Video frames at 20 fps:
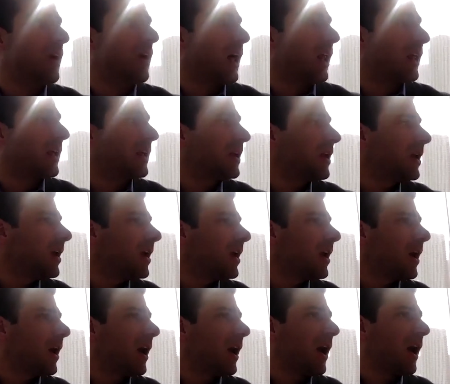Holly.
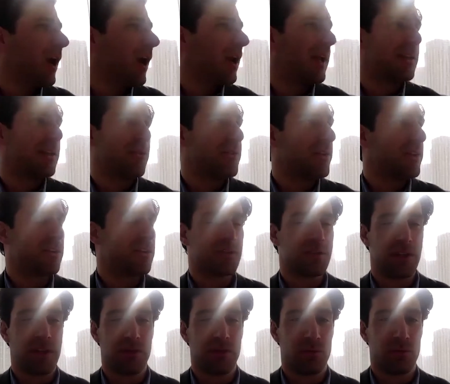And I don't think there's
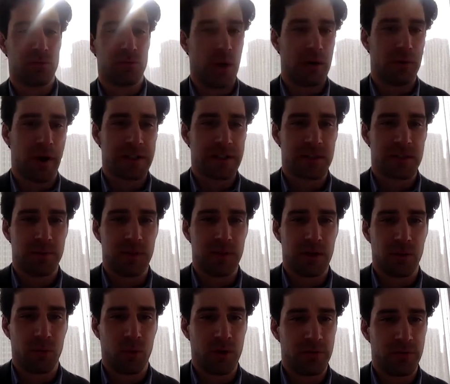any one recipe
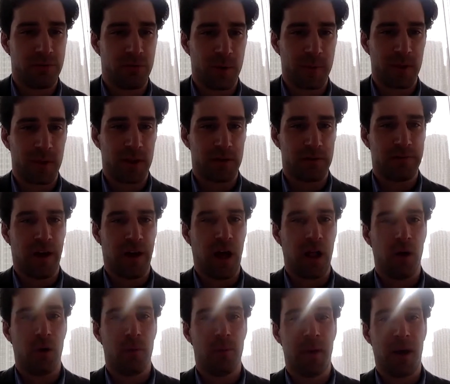or one formula to
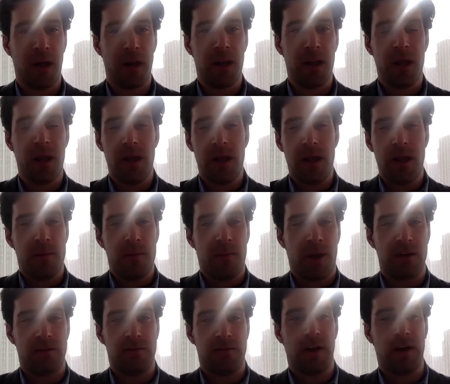follow, but my
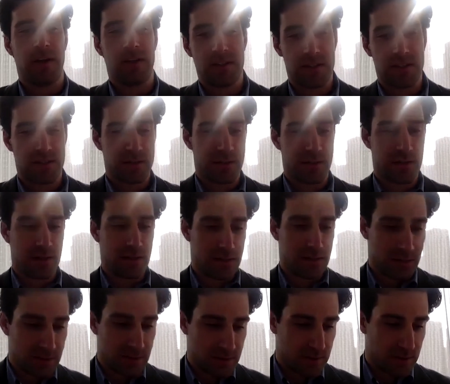advice
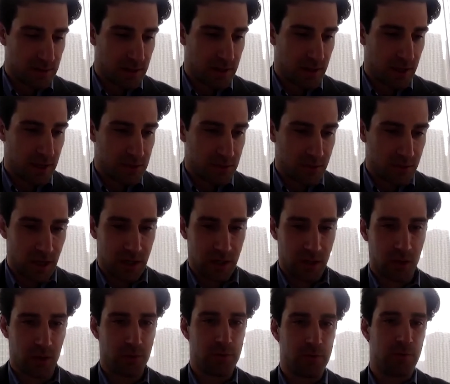is, as you kind of
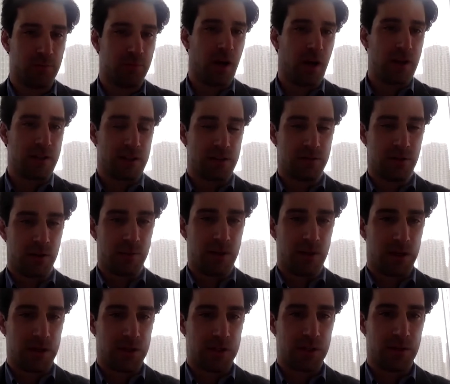go through the process of
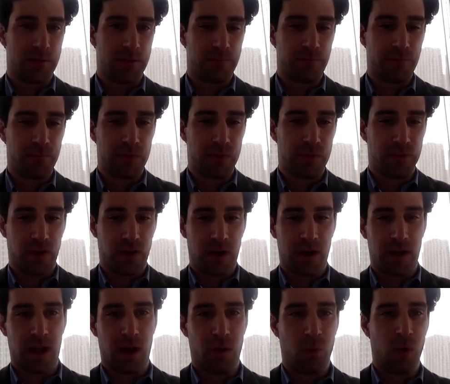elimination to
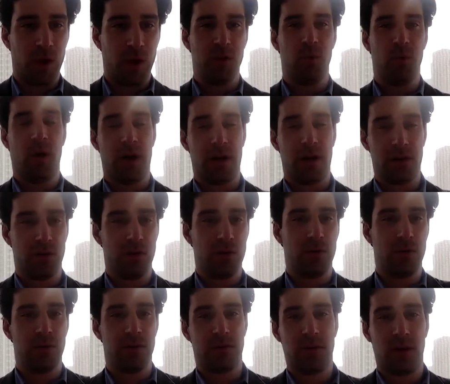finding out what you want to
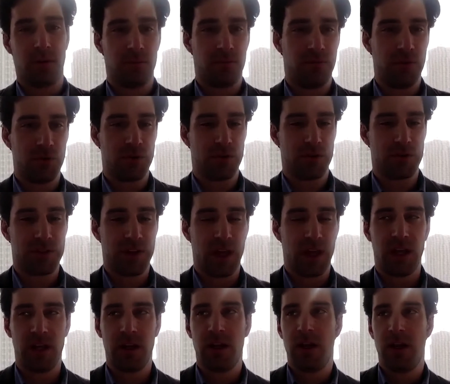do in some future
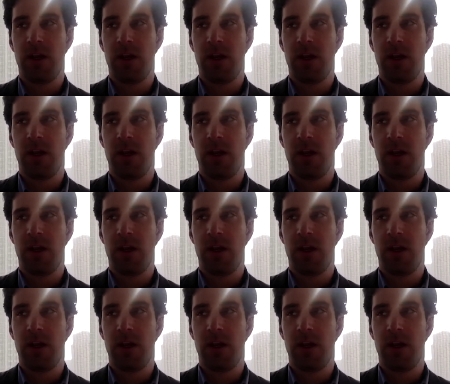state,